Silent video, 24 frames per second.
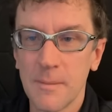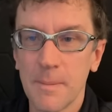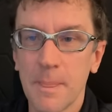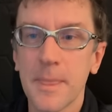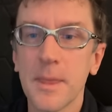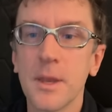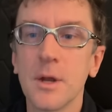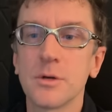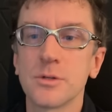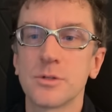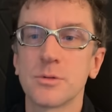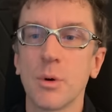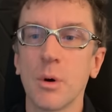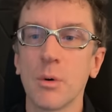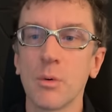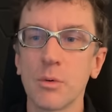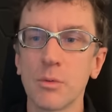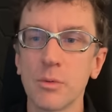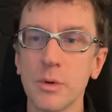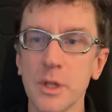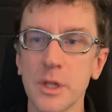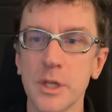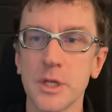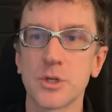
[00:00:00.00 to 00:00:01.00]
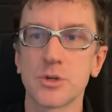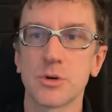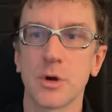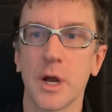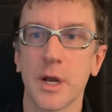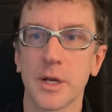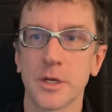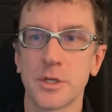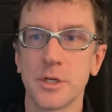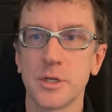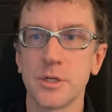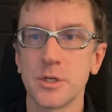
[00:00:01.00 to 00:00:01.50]
You right. know, so what we're really
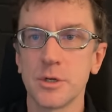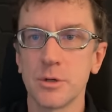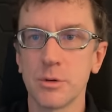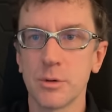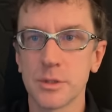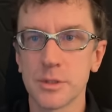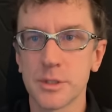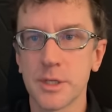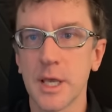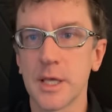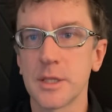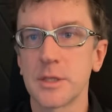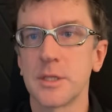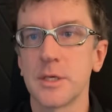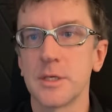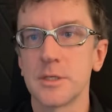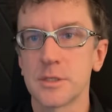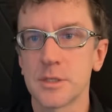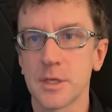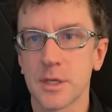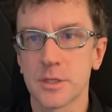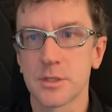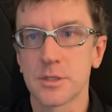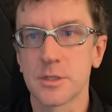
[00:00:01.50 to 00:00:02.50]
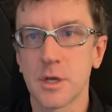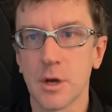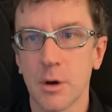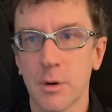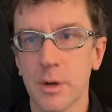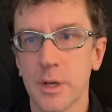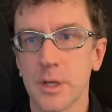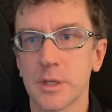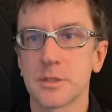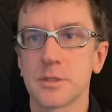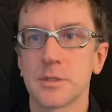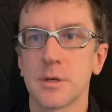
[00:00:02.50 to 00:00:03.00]
trying to do is get these things
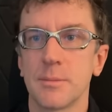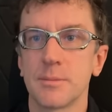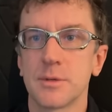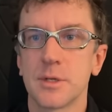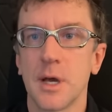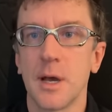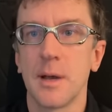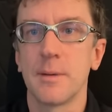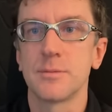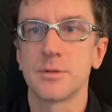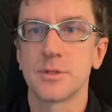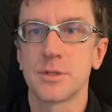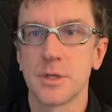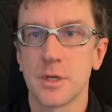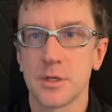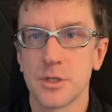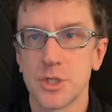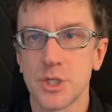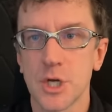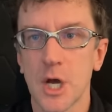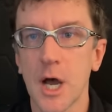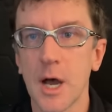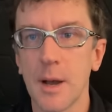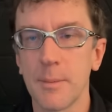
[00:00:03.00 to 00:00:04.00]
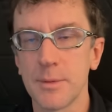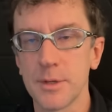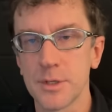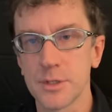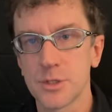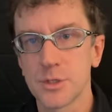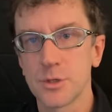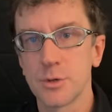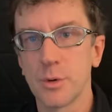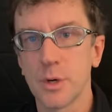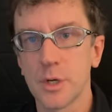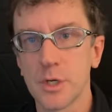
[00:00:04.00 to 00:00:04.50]
going. Sometimes the job is
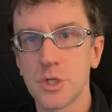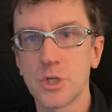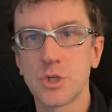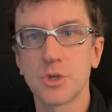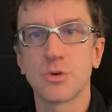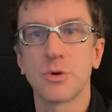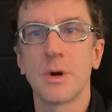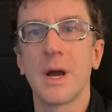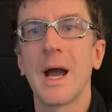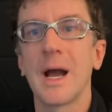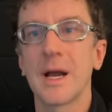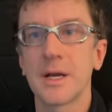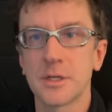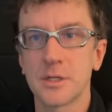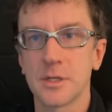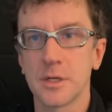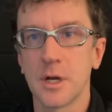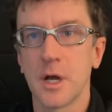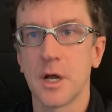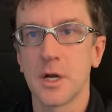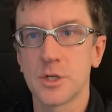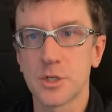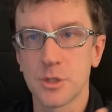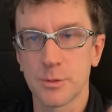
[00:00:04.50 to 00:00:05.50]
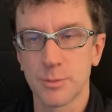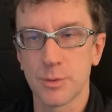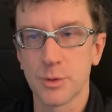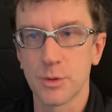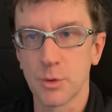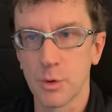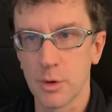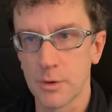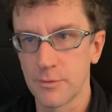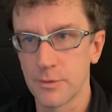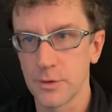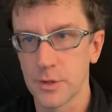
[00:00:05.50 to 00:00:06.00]
to attract an
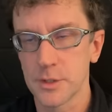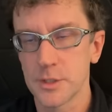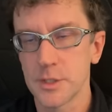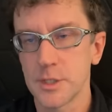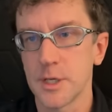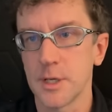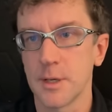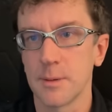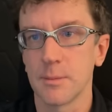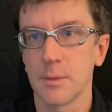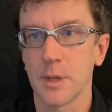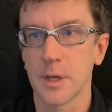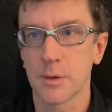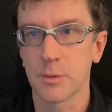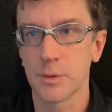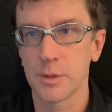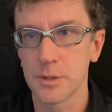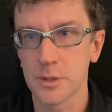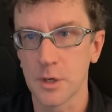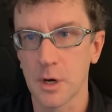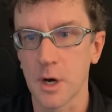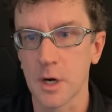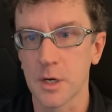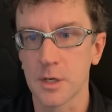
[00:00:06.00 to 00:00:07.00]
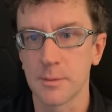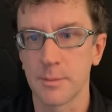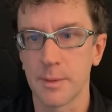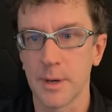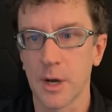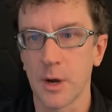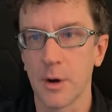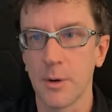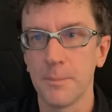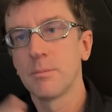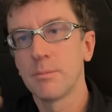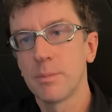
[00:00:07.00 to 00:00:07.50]
entrepreneur for the team, like we talked
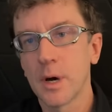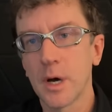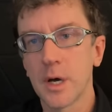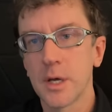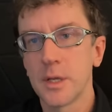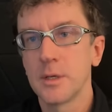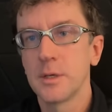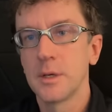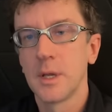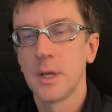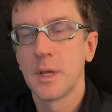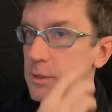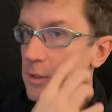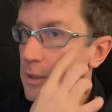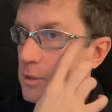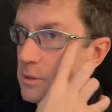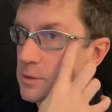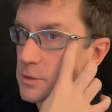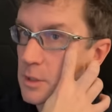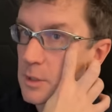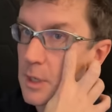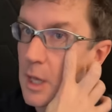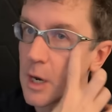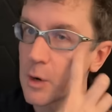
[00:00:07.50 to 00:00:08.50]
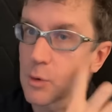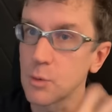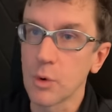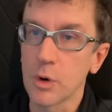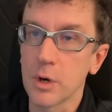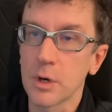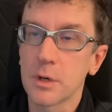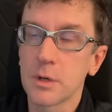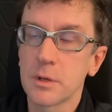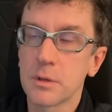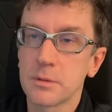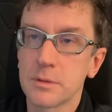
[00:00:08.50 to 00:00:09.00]
about, but there's a lot of
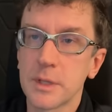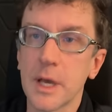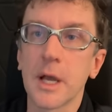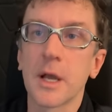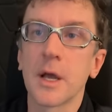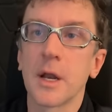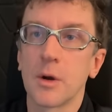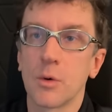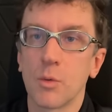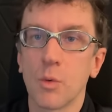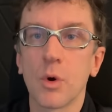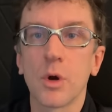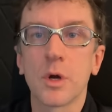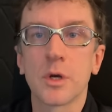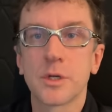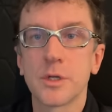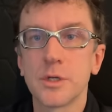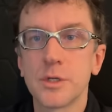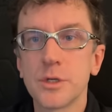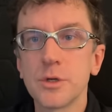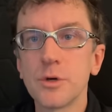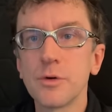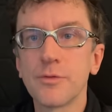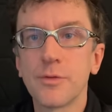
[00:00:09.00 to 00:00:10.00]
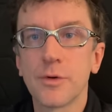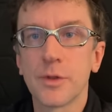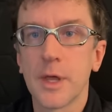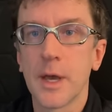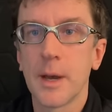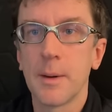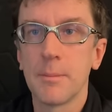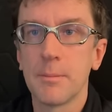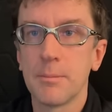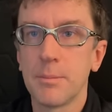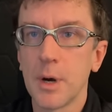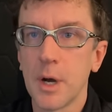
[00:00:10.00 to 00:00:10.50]
work, that kind of work to do for
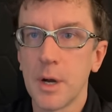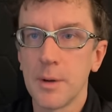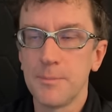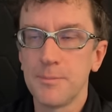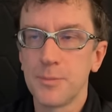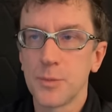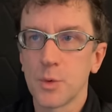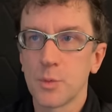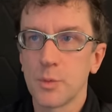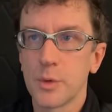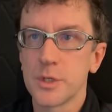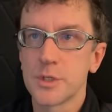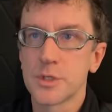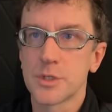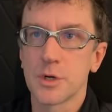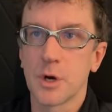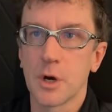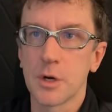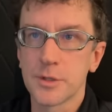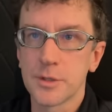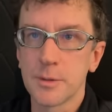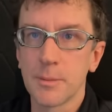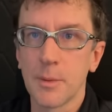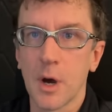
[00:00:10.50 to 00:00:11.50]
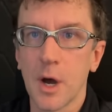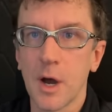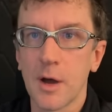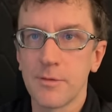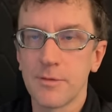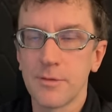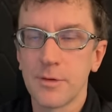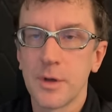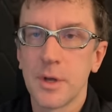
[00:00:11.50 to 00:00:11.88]
them, but we start them off.